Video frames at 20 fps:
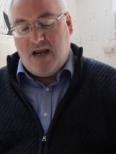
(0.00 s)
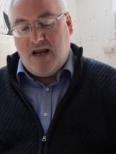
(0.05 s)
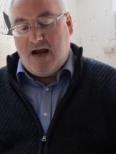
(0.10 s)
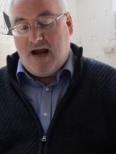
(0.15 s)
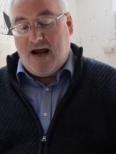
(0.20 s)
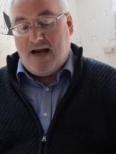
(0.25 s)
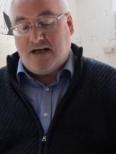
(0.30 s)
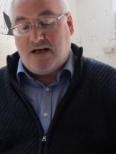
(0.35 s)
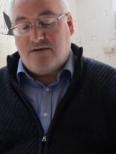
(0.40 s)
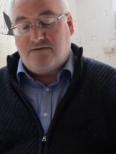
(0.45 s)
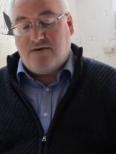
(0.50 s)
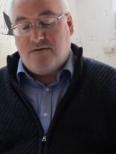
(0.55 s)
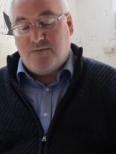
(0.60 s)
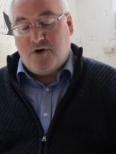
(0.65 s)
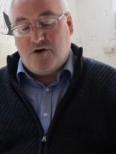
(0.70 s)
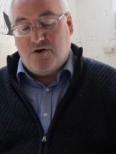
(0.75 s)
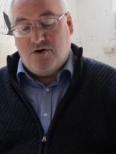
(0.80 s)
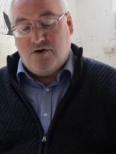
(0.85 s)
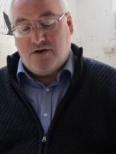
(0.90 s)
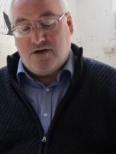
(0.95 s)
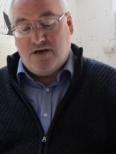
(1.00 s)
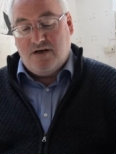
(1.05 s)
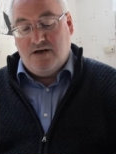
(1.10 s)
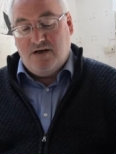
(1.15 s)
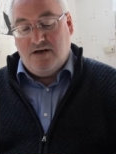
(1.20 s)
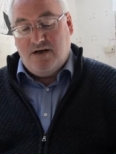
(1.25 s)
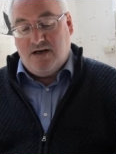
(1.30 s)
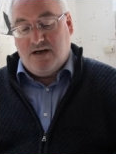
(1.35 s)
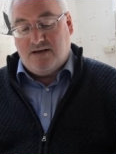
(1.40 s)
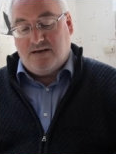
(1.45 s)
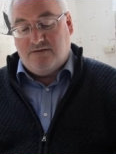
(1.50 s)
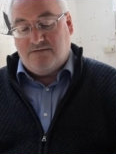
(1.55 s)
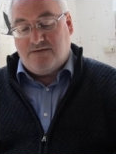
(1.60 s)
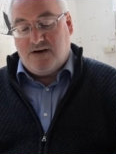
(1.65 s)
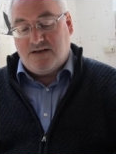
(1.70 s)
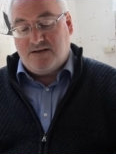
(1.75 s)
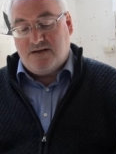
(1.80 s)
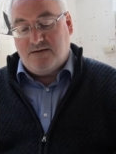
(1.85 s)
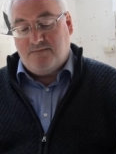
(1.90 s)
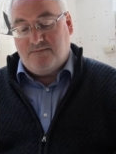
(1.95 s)
Hanging from a hook at the
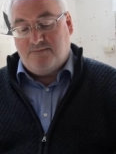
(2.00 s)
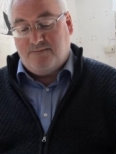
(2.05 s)
front